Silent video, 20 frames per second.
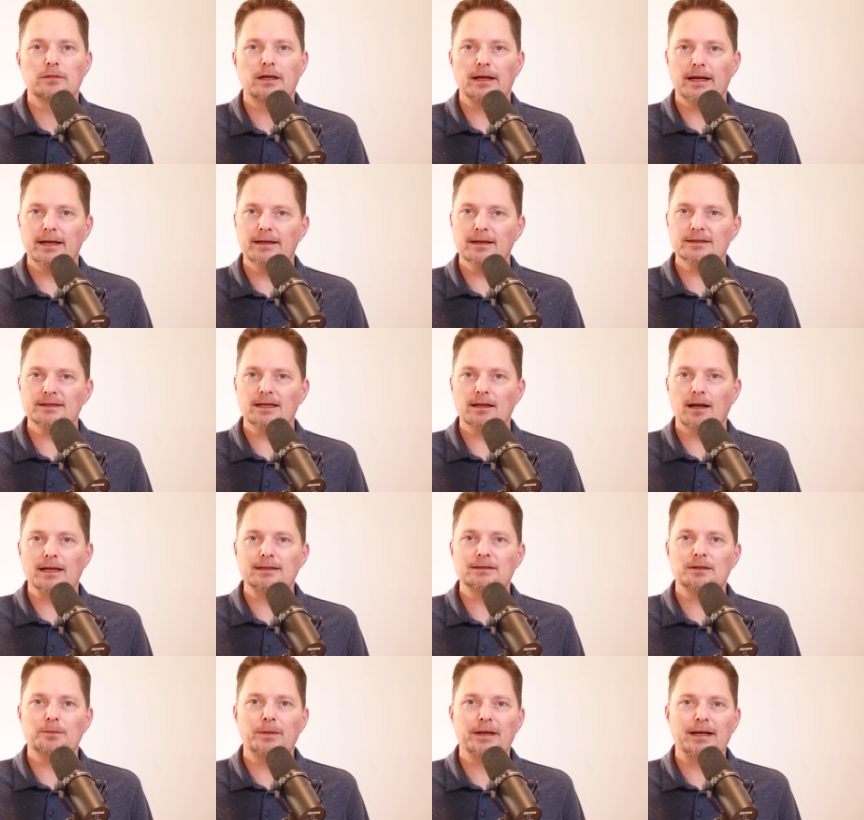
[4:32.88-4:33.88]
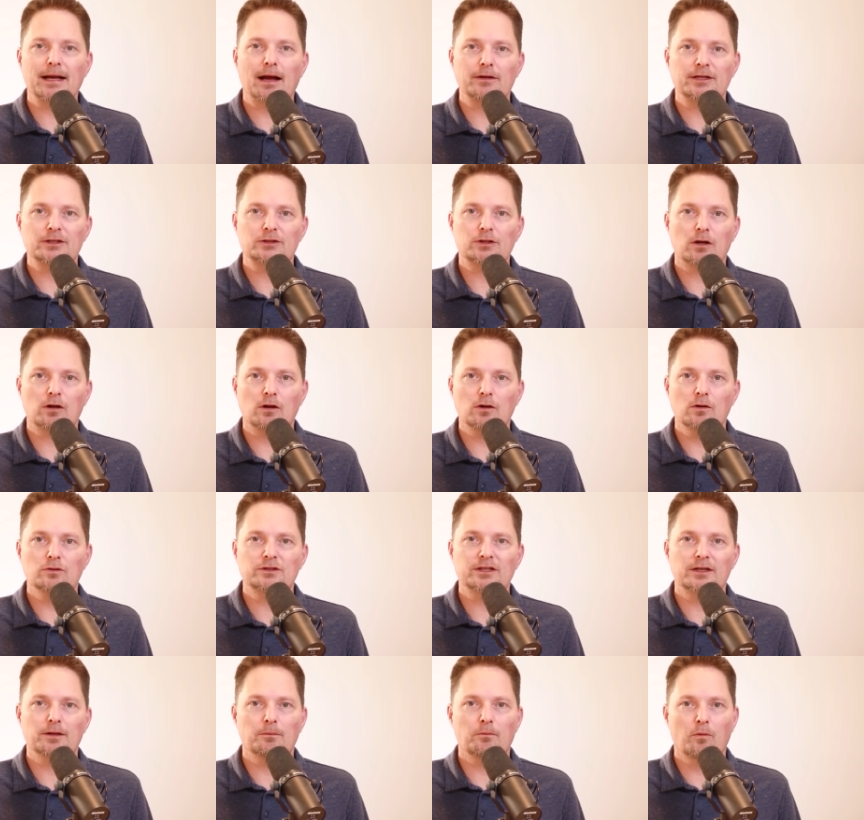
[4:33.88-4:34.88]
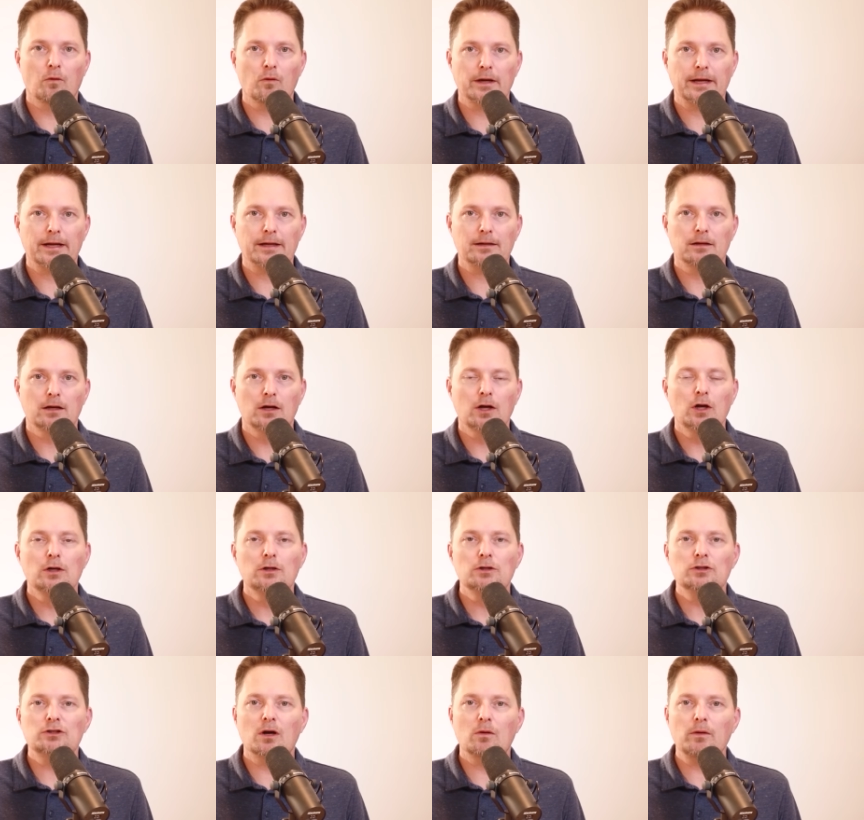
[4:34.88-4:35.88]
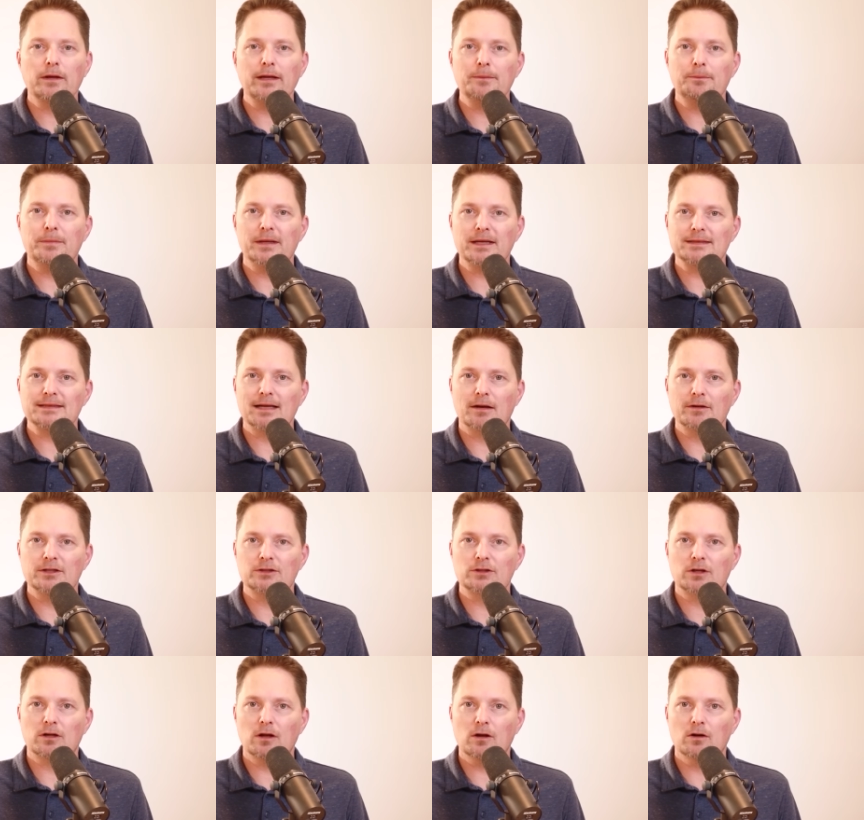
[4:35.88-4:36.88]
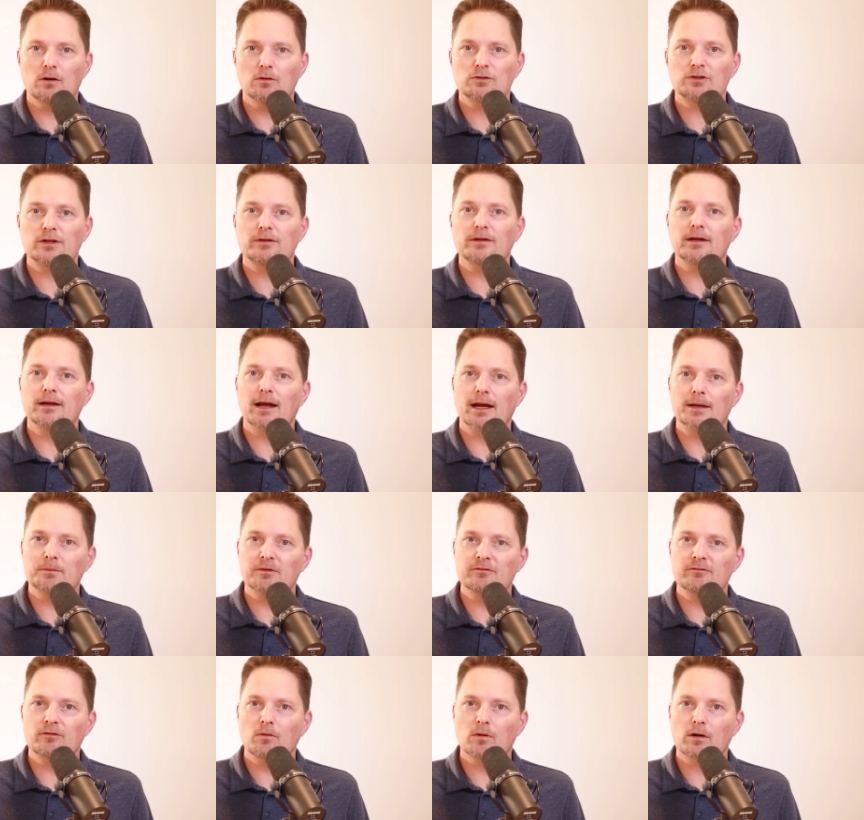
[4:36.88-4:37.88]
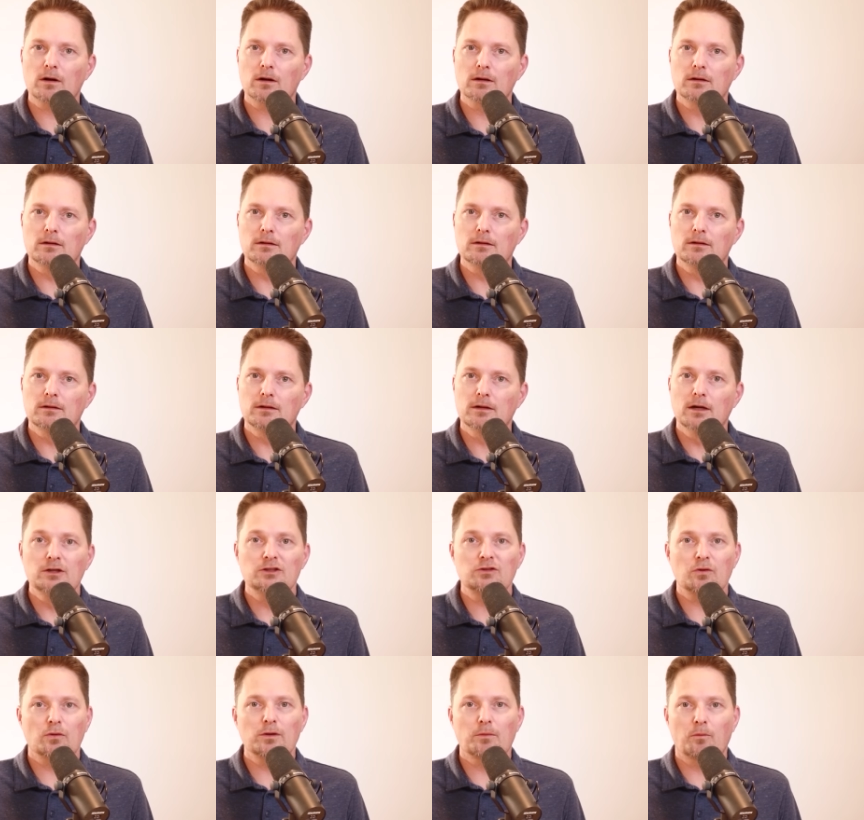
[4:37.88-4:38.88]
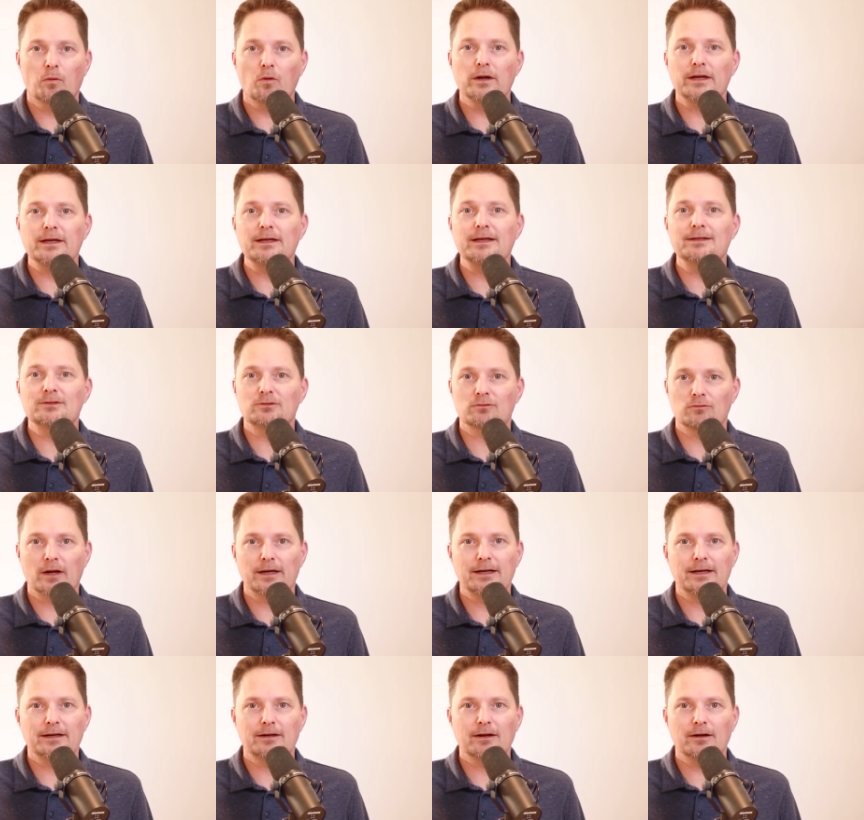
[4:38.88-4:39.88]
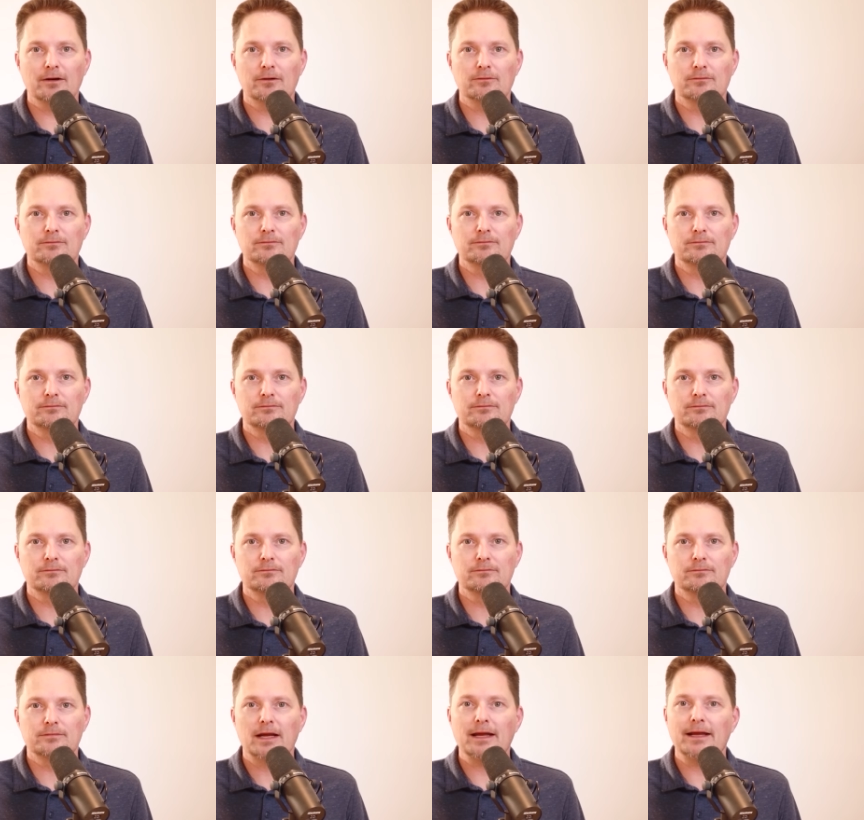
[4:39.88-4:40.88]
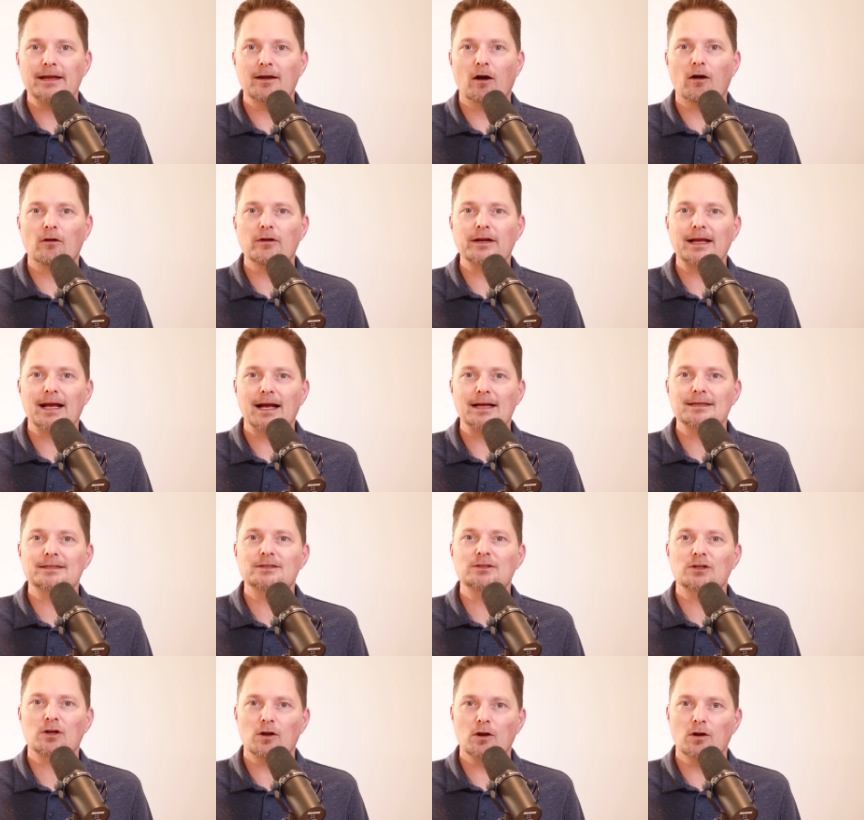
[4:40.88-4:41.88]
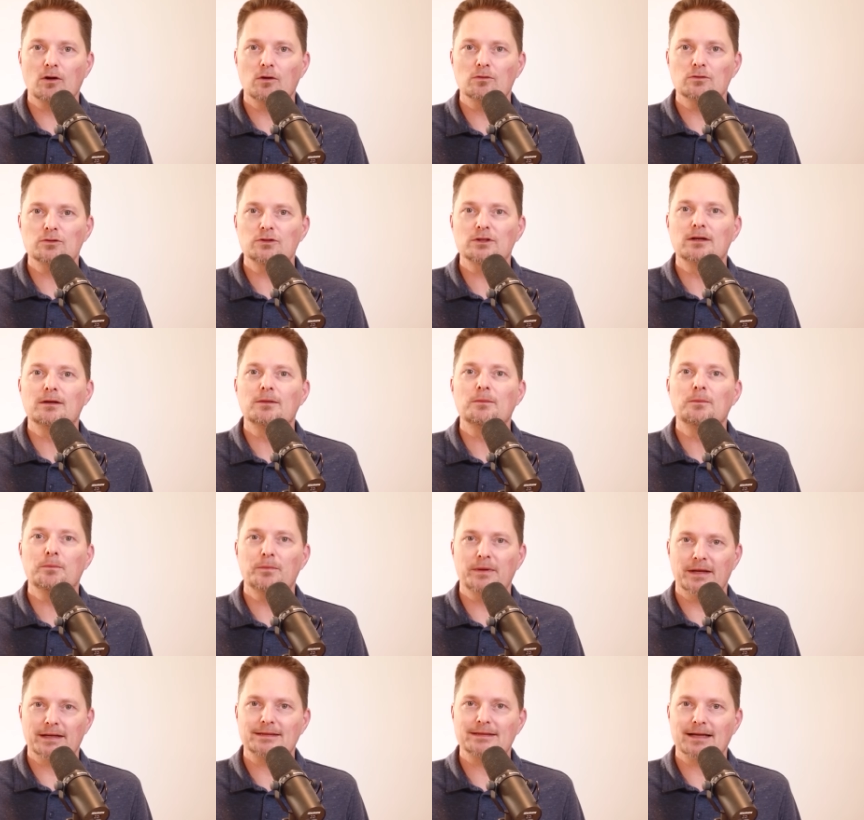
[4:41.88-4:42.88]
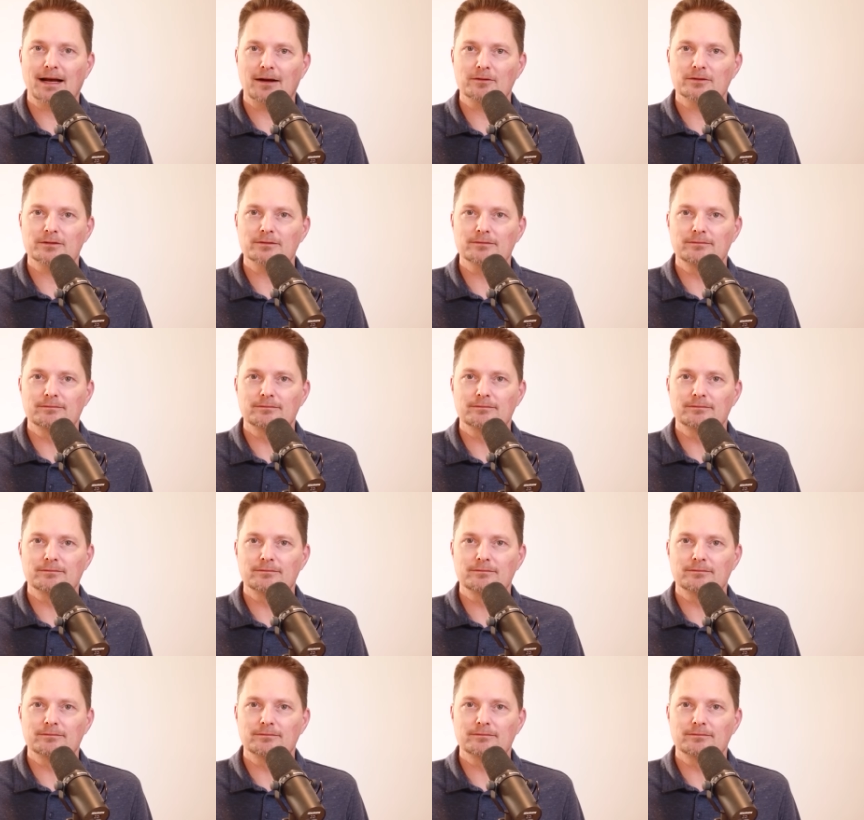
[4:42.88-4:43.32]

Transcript: He doesn't like to pick out his clothes in the morning, so he picks out his clothes the night before. So in the morning, he's ready to go. He already has his clothes picked out.